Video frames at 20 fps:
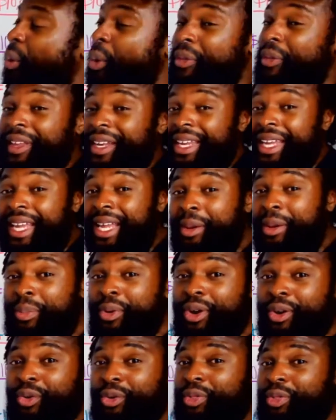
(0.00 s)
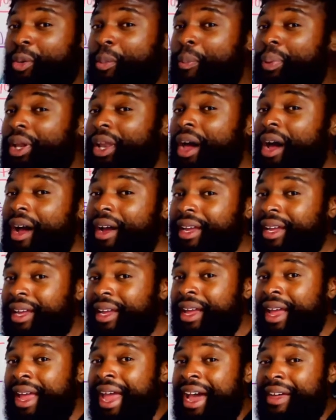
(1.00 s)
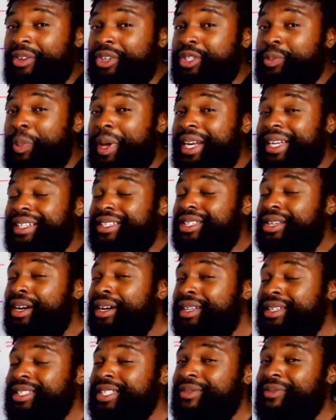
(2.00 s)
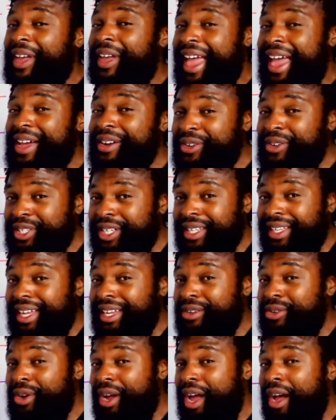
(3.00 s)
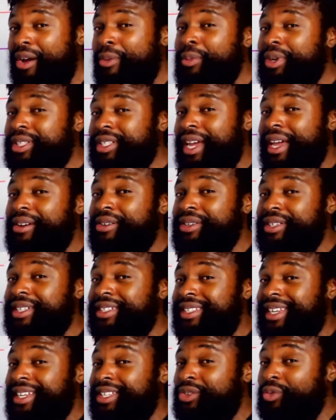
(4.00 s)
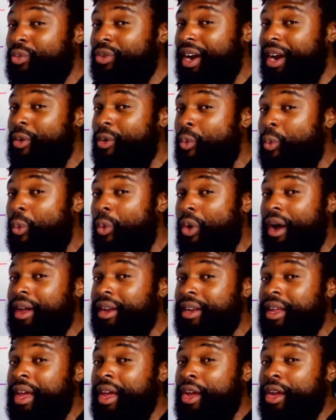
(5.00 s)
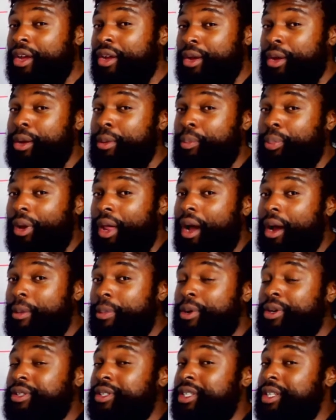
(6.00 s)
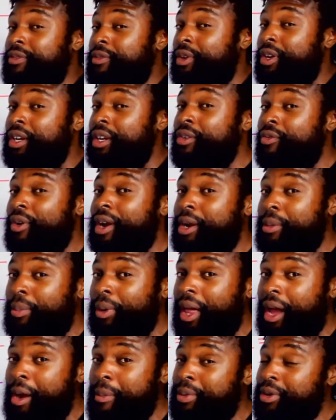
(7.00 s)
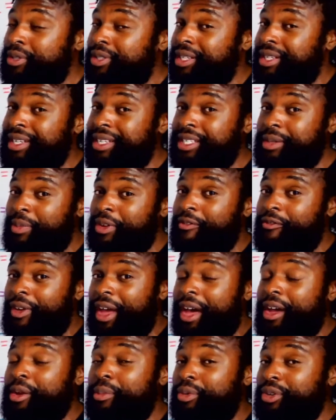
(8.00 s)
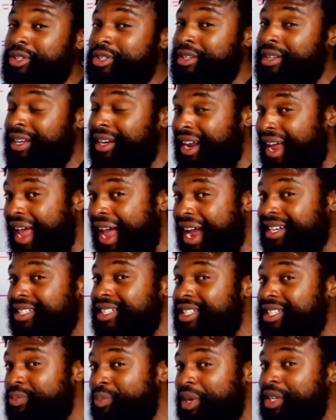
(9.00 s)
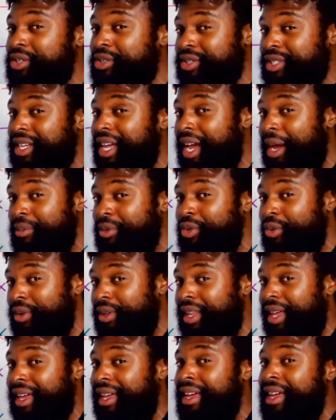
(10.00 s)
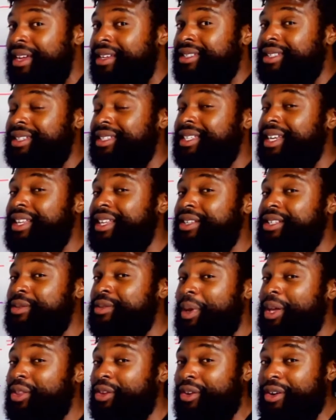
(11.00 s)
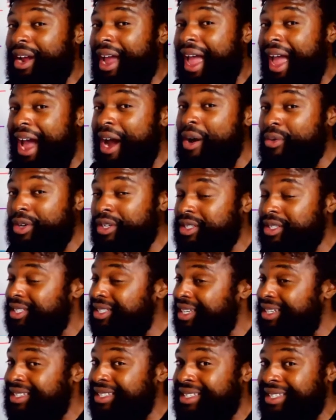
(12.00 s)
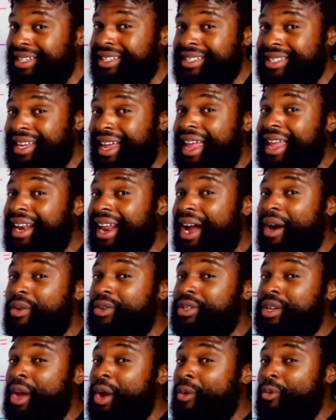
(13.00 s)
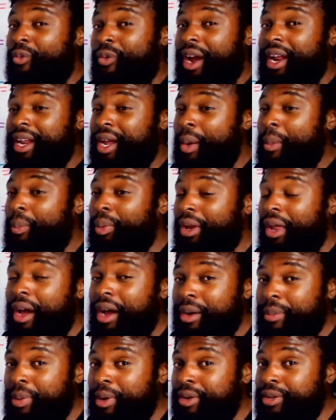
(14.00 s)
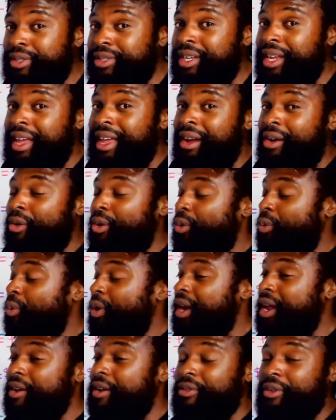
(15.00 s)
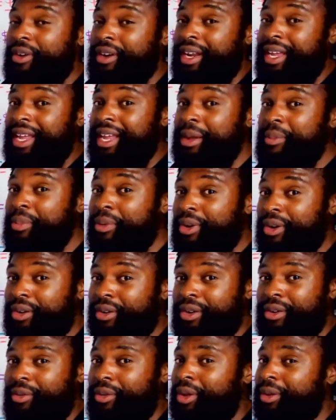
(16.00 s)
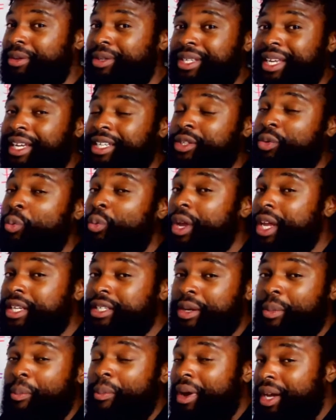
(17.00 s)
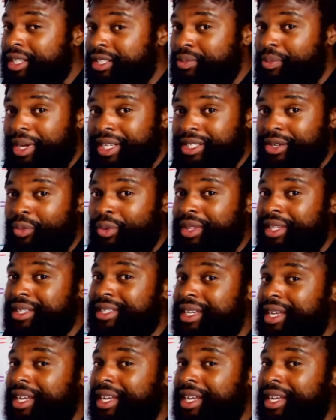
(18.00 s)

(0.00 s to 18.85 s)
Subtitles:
with an ebook, or they're blogging, and they're spending tons of energy. Like, how much energy it takes to write one good blog post? Because if you're going to write a blog post, it needs to be valuable. So you need to actually spend your time doing that. So let's say they spend their hours, let's say 6 to 8 hours writing a blog post or whatever, an ebook, or it takes weeks or months messing with this